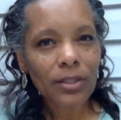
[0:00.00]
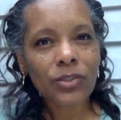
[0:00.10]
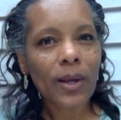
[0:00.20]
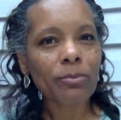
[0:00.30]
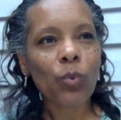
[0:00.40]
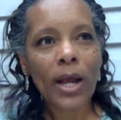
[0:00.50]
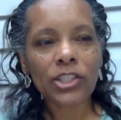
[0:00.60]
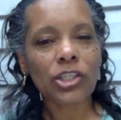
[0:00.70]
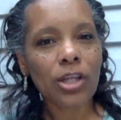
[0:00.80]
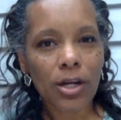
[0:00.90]
So I'm
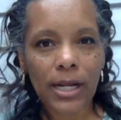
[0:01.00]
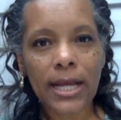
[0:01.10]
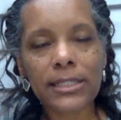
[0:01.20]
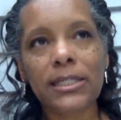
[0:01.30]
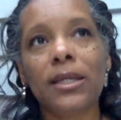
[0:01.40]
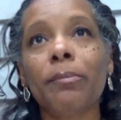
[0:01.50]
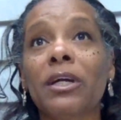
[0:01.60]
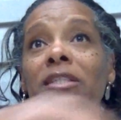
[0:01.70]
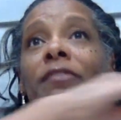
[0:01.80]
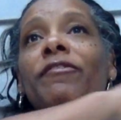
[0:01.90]
watching her content
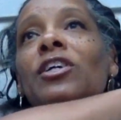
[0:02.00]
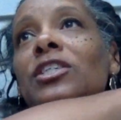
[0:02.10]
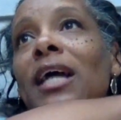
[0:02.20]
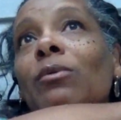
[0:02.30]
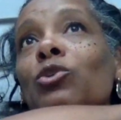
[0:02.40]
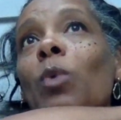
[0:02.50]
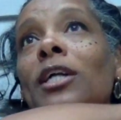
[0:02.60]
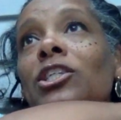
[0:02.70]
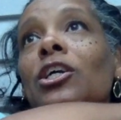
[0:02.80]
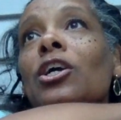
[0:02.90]
because at first I was
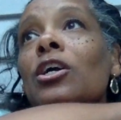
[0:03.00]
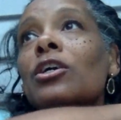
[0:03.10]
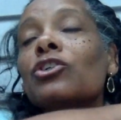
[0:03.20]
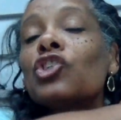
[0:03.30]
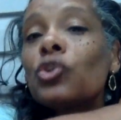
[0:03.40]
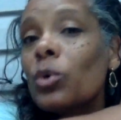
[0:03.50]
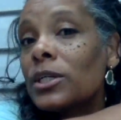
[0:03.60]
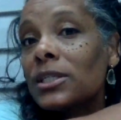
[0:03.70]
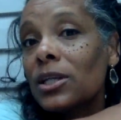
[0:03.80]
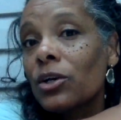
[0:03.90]
watching her
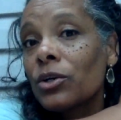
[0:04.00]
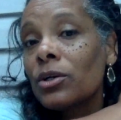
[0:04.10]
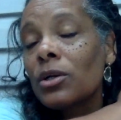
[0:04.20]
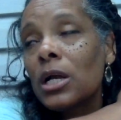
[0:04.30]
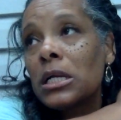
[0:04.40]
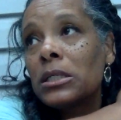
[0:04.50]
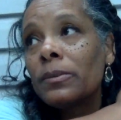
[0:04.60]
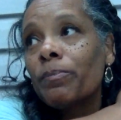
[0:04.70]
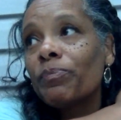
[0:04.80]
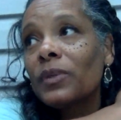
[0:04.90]
shorts, her
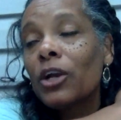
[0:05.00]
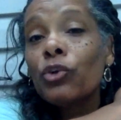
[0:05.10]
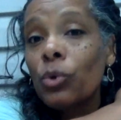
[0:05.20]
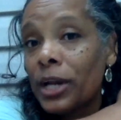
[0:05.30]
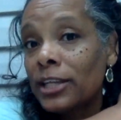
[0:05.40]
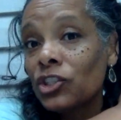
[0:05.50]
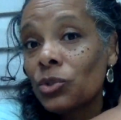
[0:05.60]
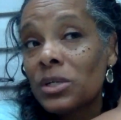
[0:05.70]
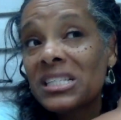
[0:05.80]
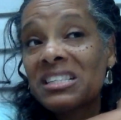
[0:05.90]
DoorDash
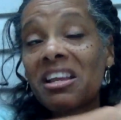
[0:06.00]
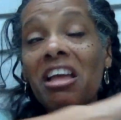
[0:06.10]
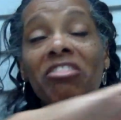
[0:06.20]
shorts.